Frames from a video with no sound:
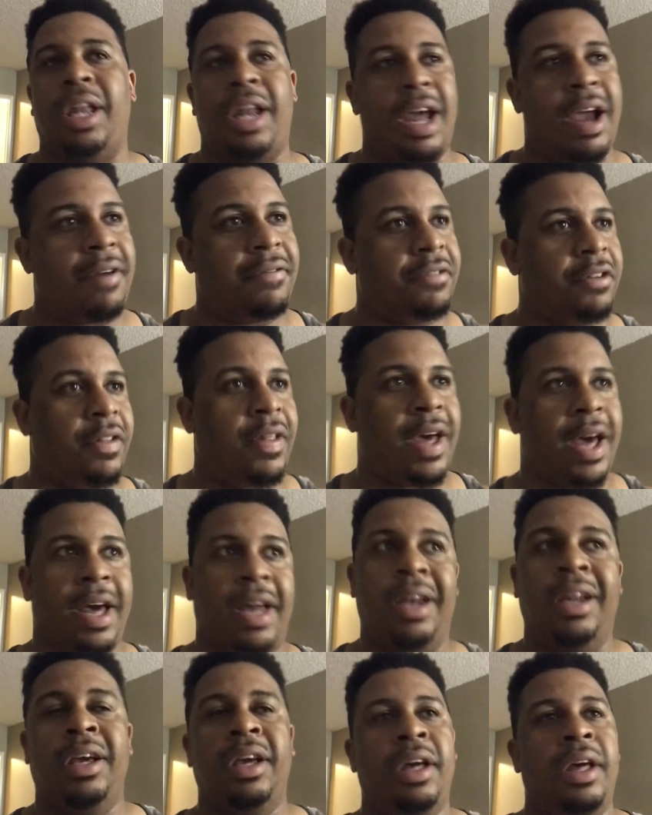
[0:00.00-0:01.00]
and after
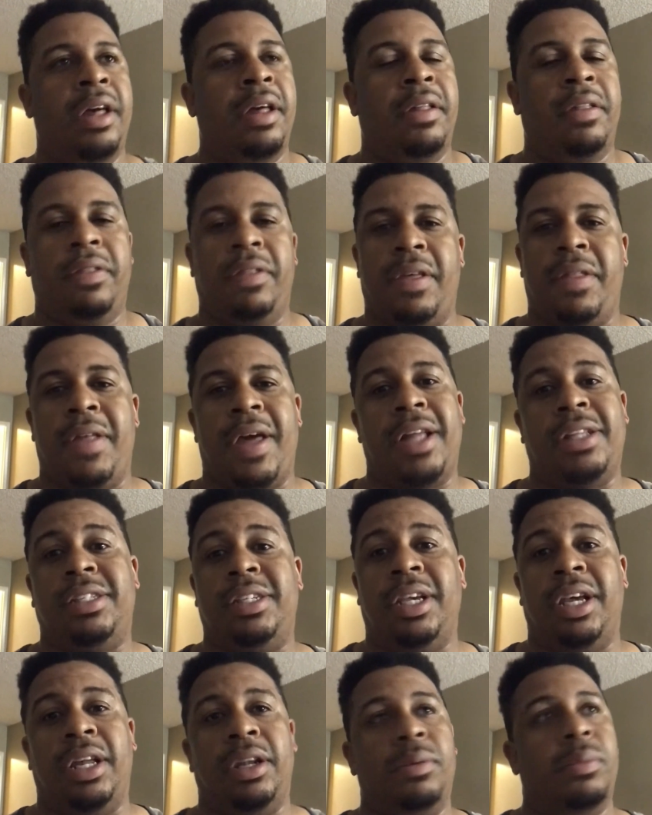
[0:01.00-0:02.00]
that, then that's
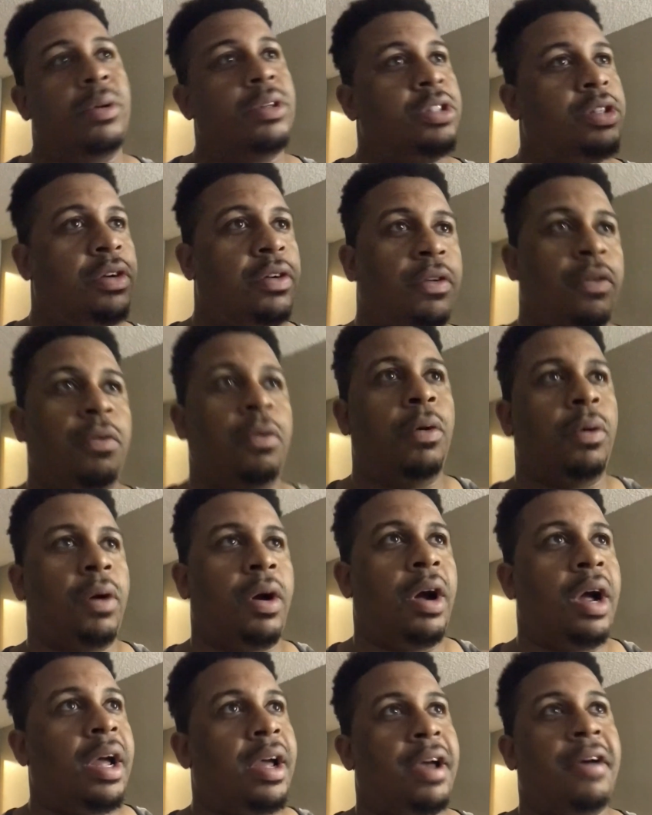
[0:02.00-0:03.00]
it. Once you
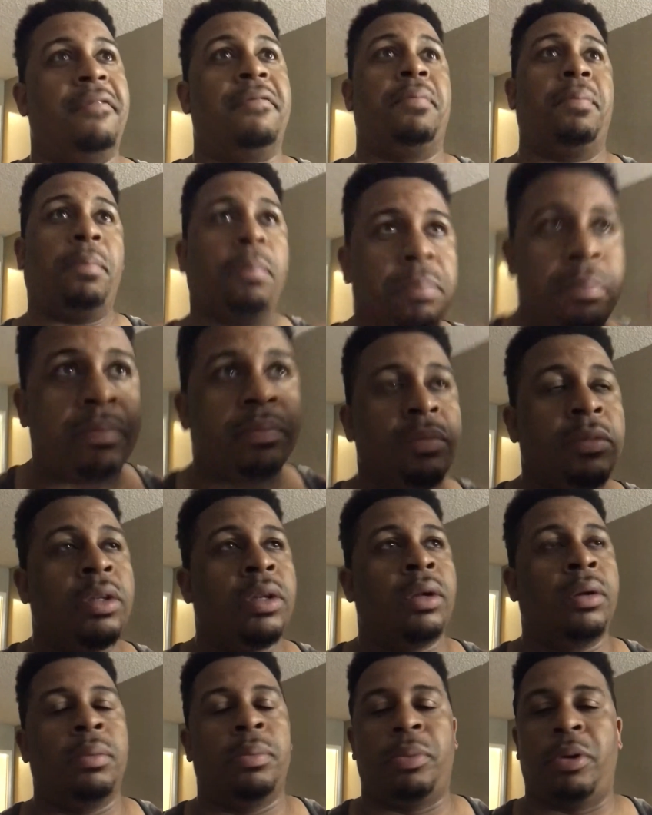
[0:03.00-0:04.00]
have
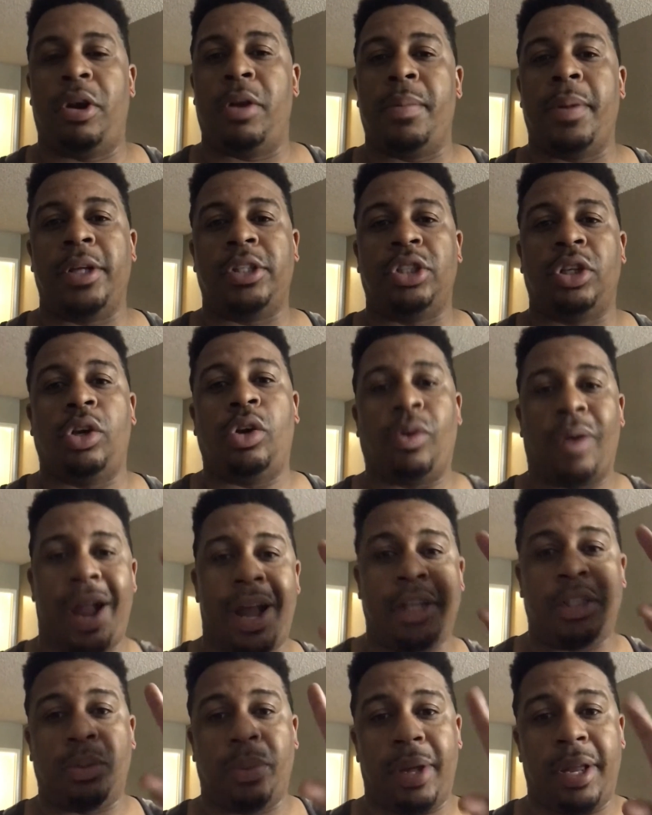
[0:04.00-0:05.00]
pretty much
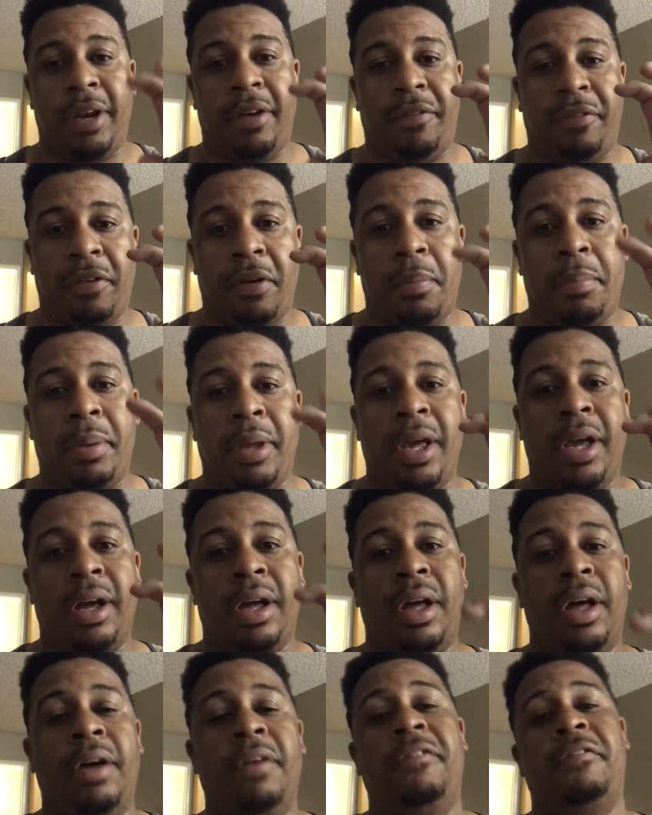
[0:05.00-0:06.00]
graduated from being
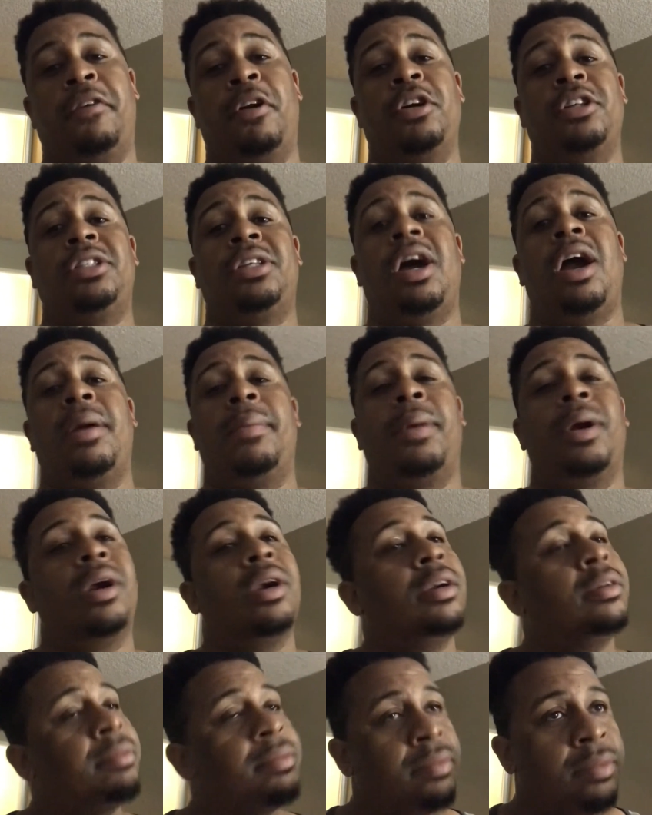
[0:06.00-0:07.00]
a first
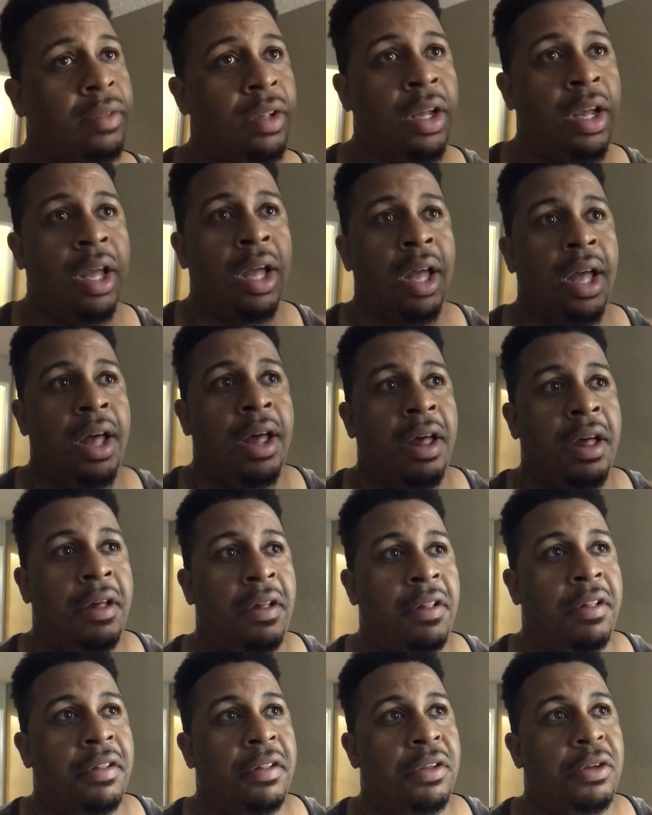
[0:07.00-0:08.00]
timer,
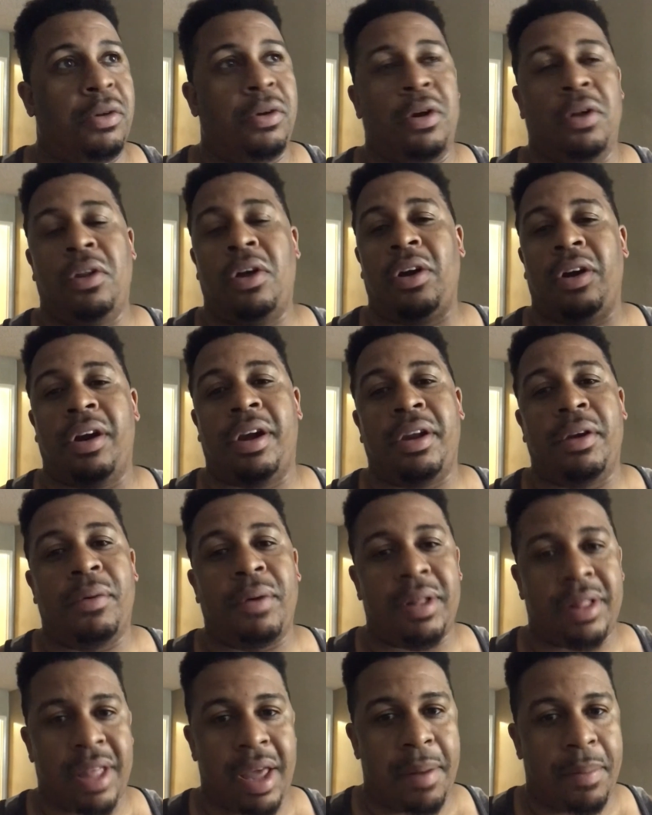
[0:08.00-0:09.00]
you no longer can
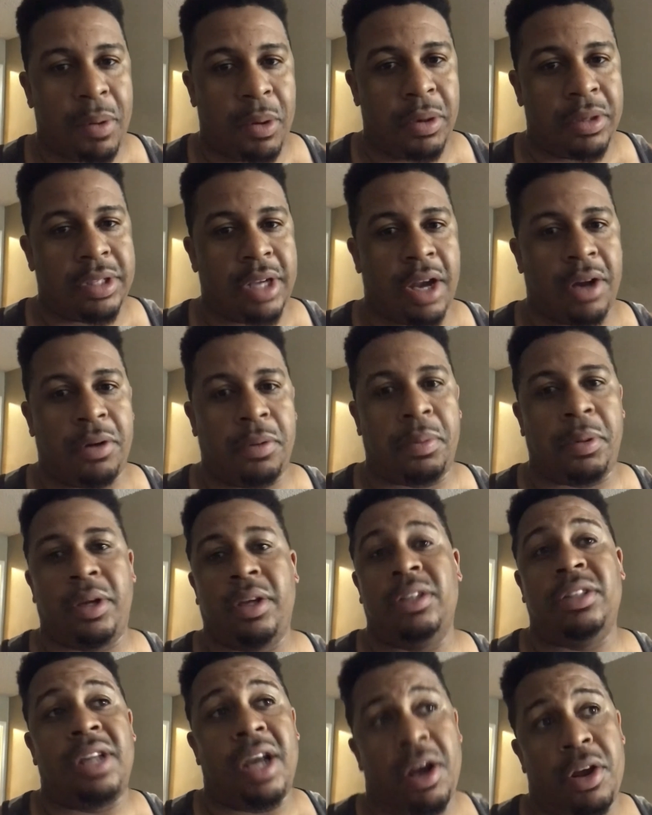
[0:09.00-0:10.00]
rent that motorcycle
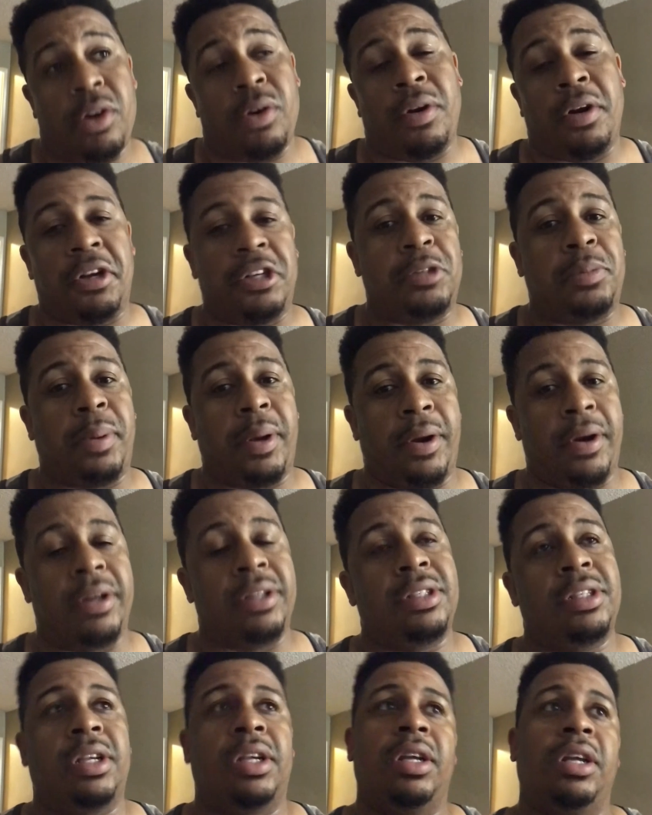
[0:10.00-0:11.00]
because now you're
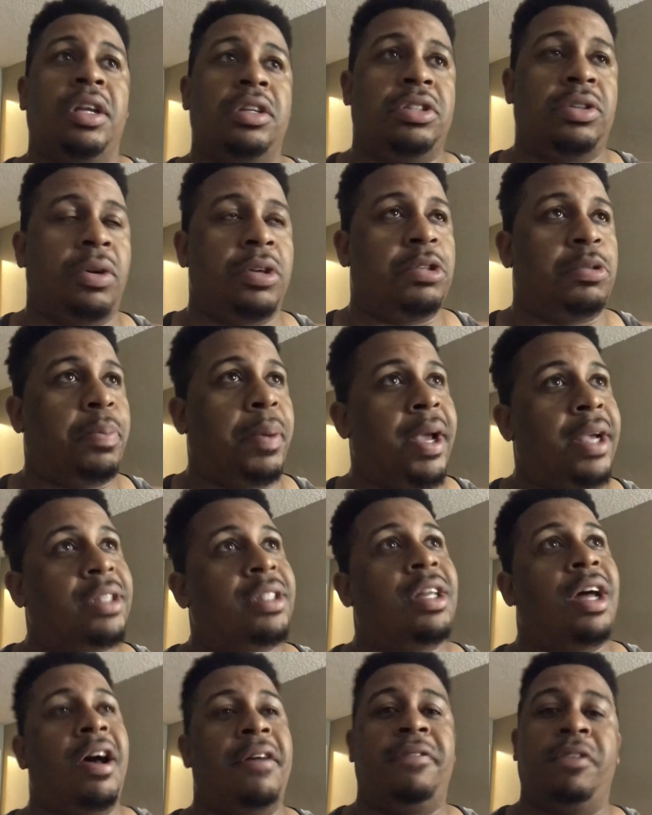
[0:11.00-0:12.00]
experienced. So it's
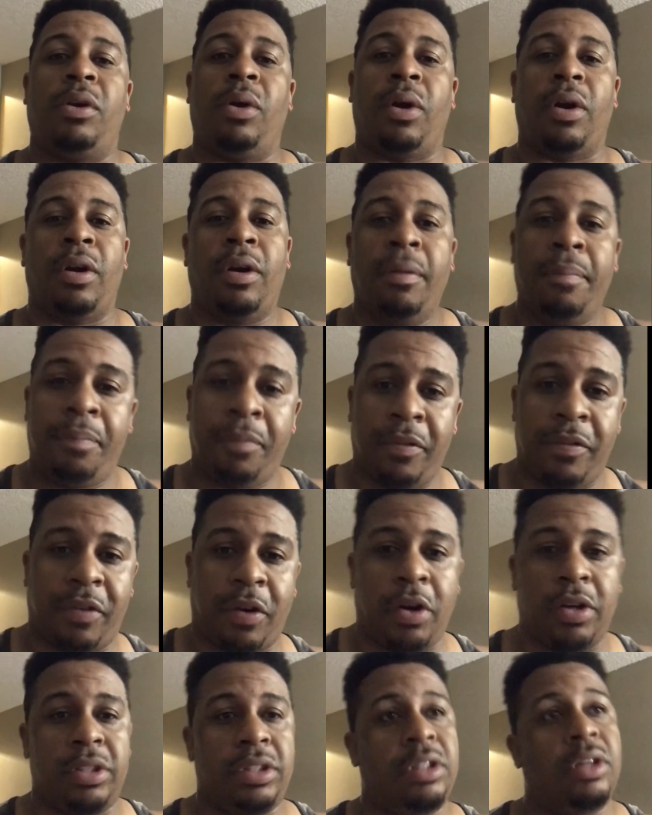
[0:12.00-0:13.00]
based off your
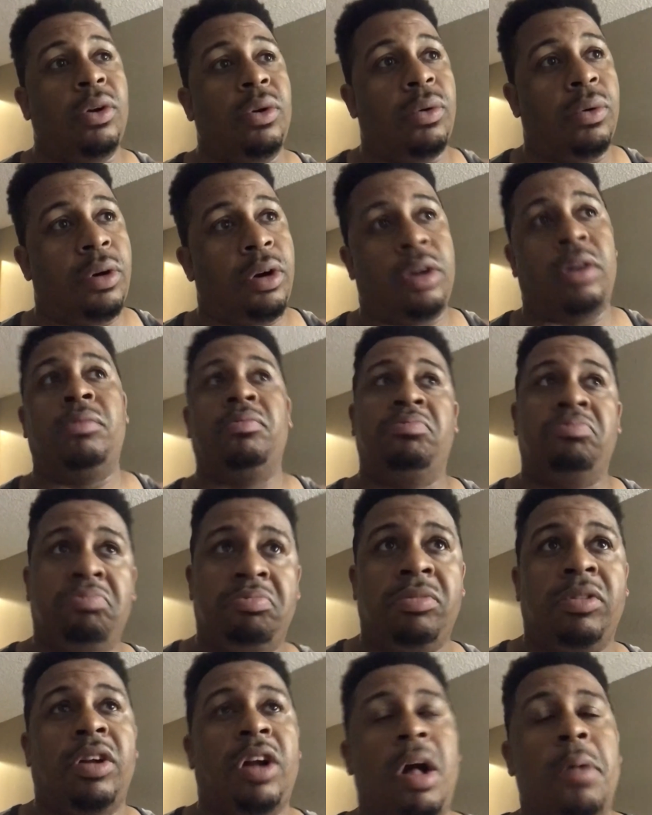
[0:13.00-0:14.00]
first or
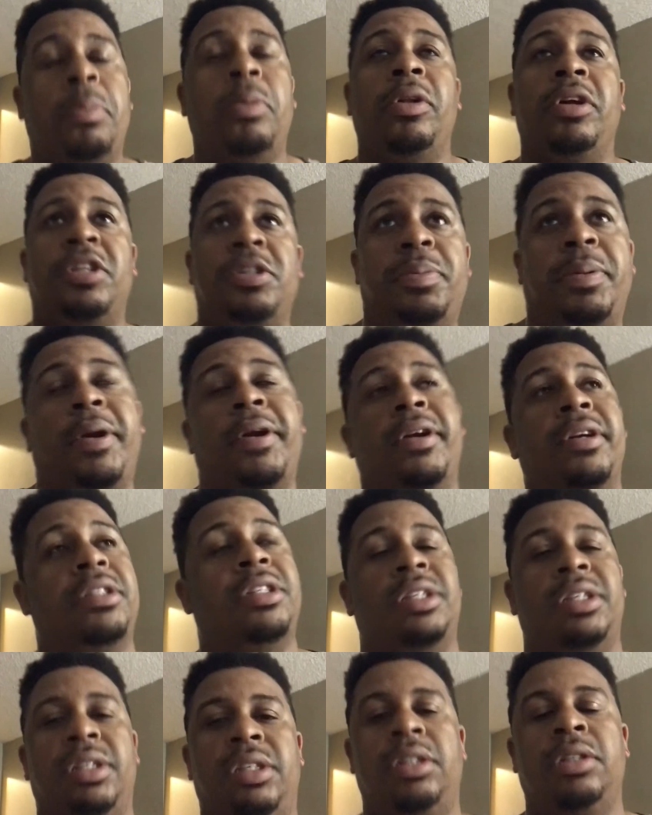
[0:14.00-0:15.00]
couple
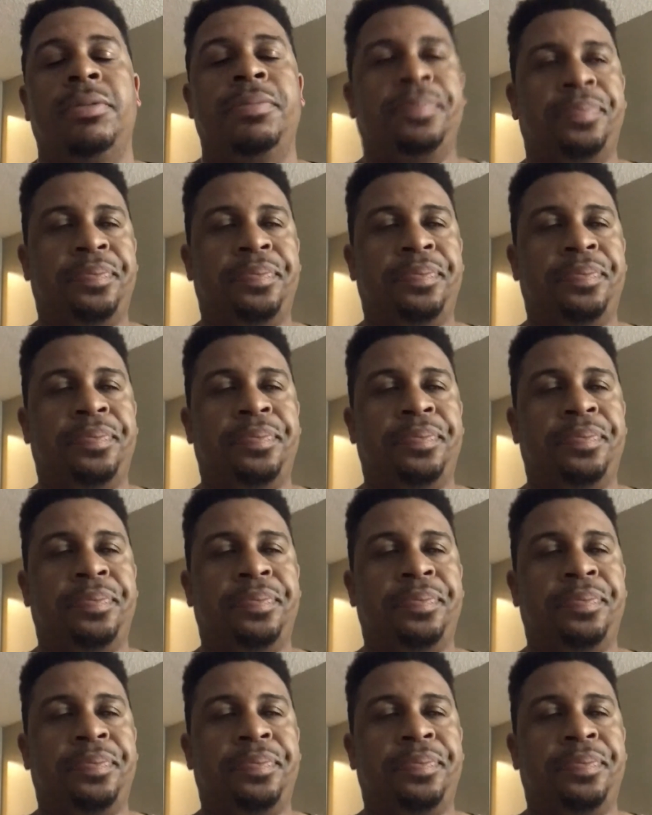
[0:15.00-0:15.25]
experiences